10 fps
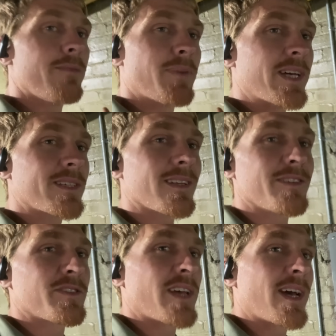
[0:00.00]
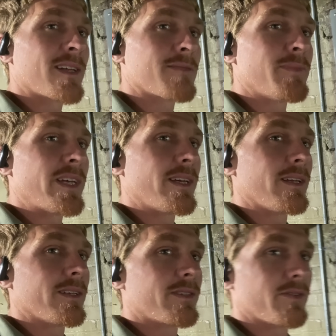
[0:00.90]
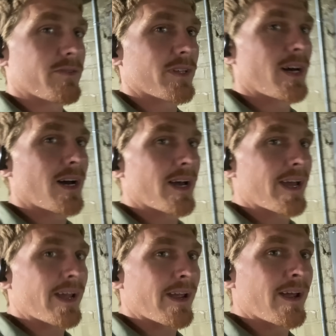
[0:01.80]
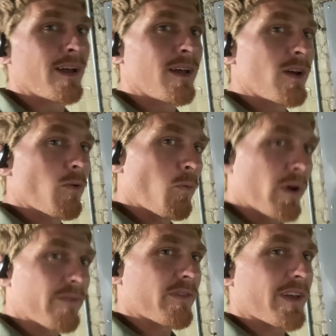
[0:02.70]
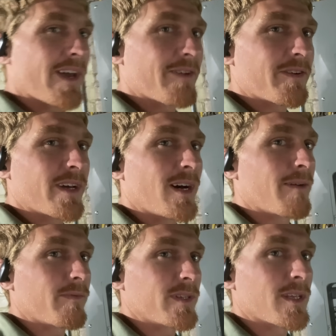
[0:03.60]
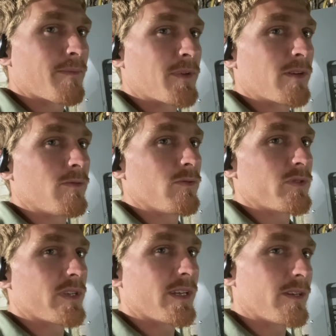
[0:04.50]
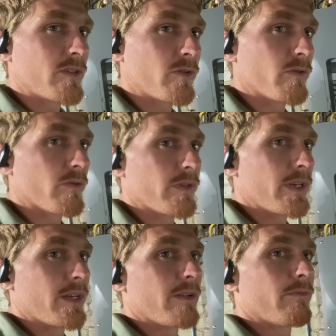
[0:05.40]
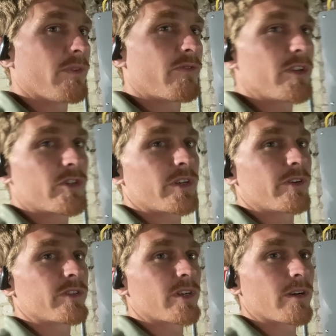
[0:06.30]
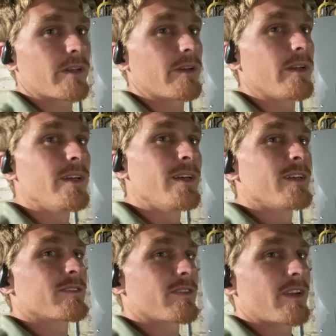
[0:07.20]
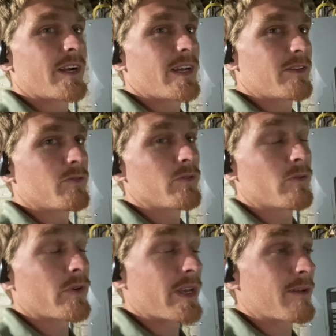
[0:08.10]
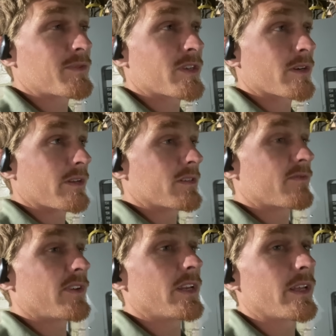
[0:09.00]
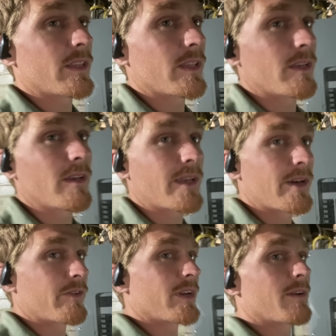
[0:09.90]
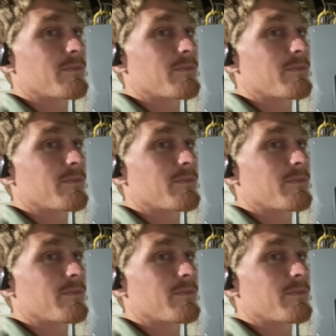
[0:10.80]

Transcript: basically just asked me to tie one of the countertop receptacles into the refrigerator circuit so that I had two 20 amp circuits feeding the countertop